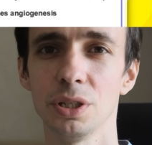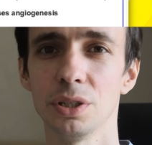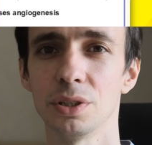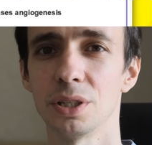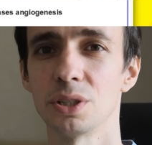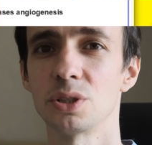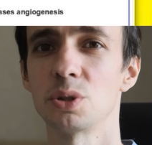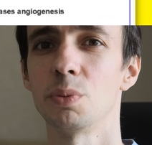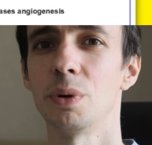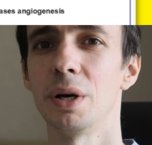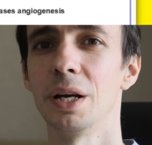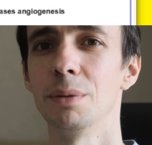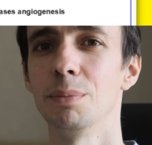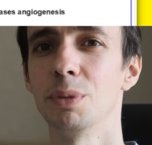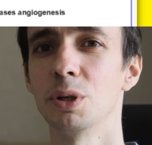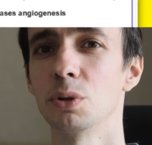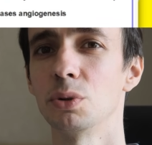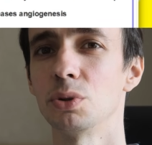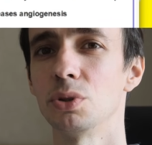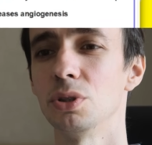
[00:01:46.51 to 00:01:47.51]
That's why,
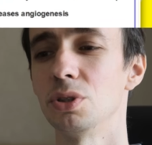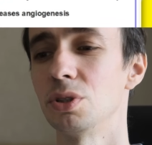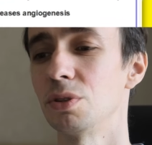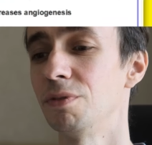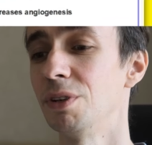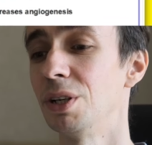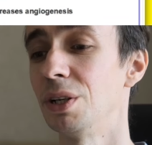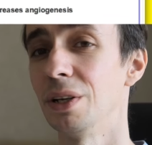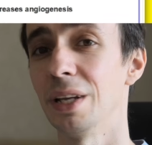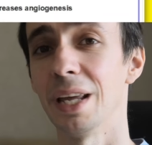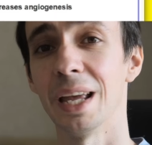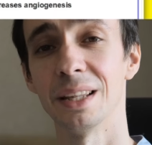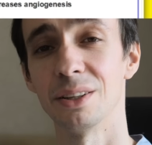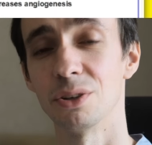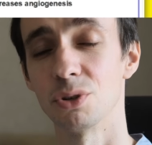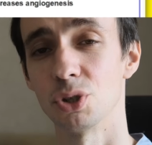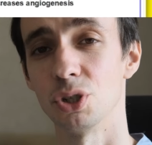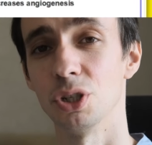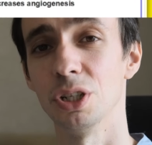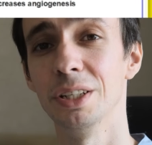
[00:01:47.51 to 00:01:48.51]
because it's very
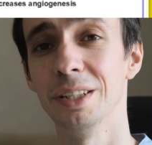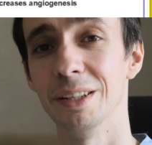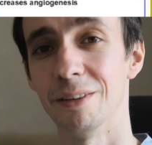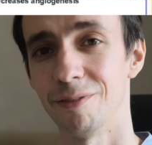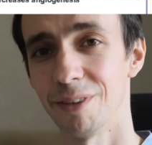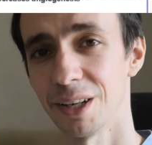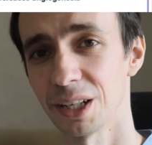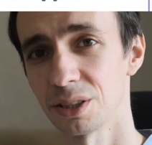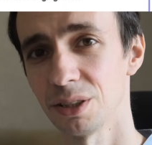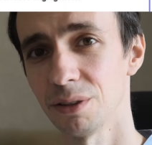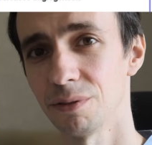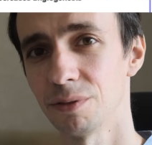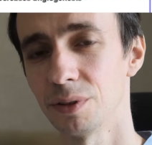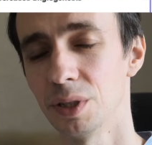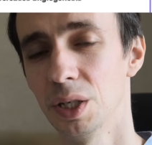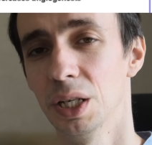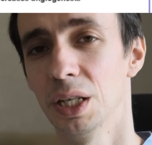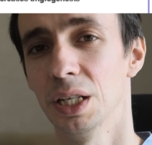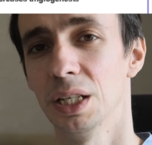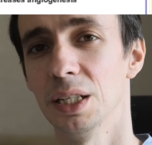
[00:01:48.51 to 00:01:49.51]
energy ineffective,
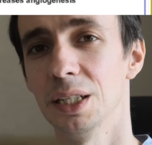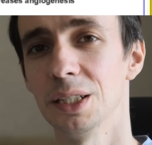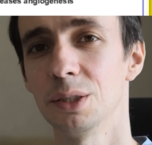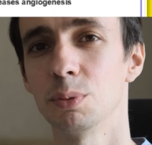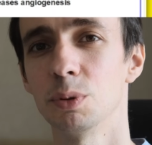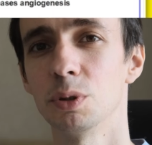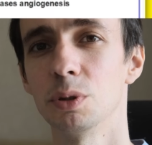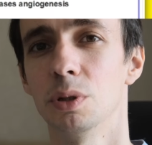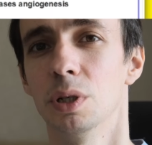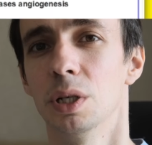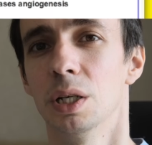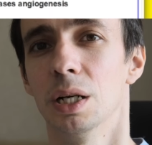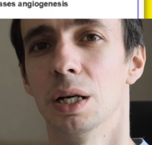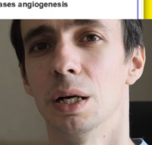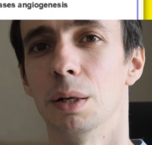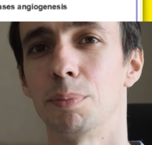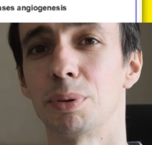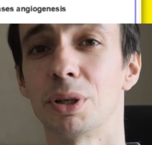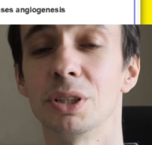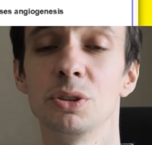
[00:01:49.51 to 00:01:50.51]
it will
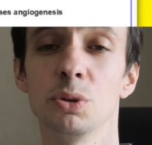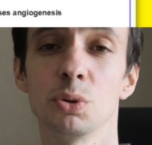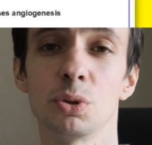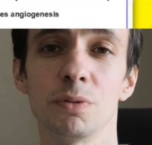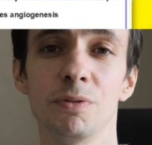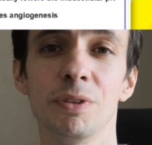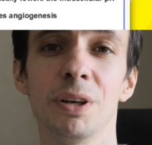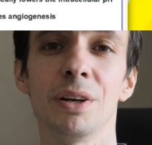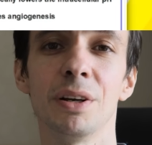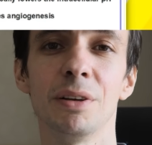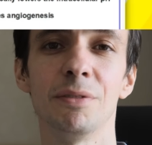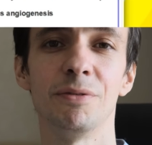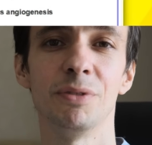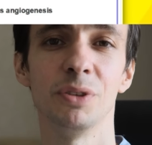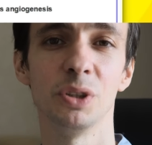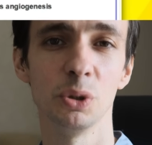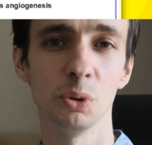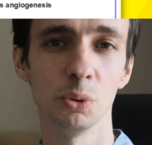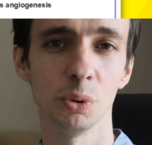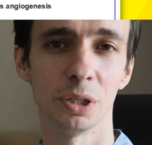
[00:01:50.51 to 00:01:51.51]
produce very
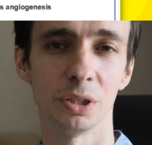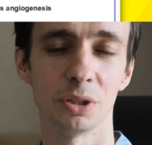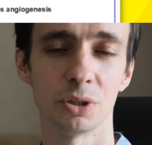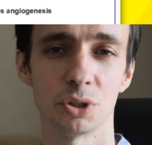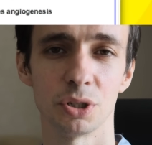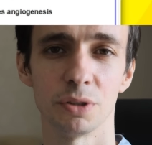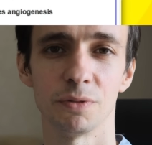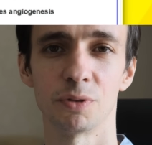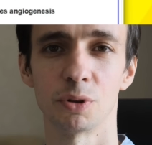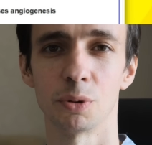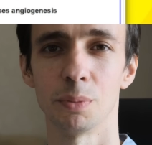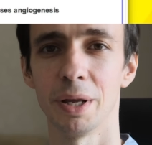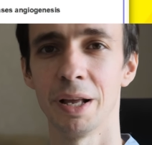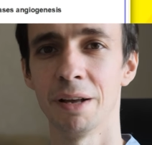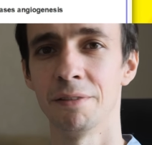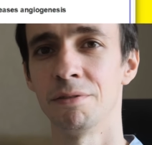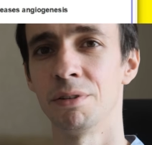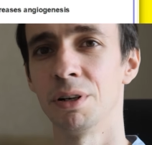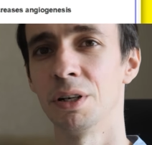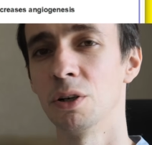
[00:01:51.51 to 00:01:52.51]
few energy from
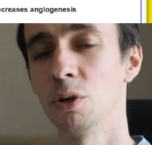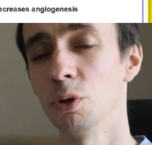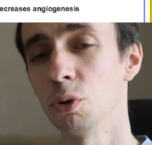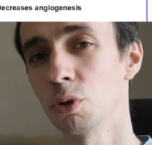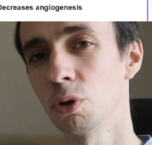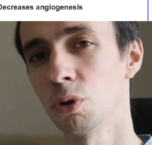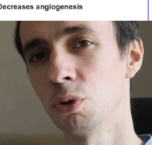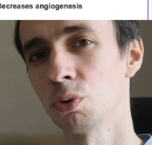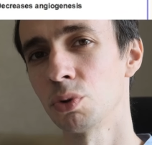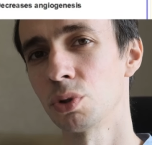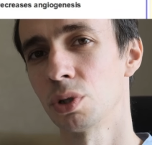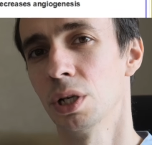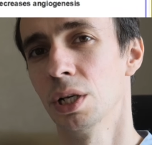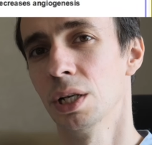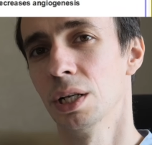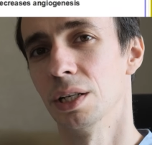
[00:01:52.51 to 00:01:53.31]
every glucose.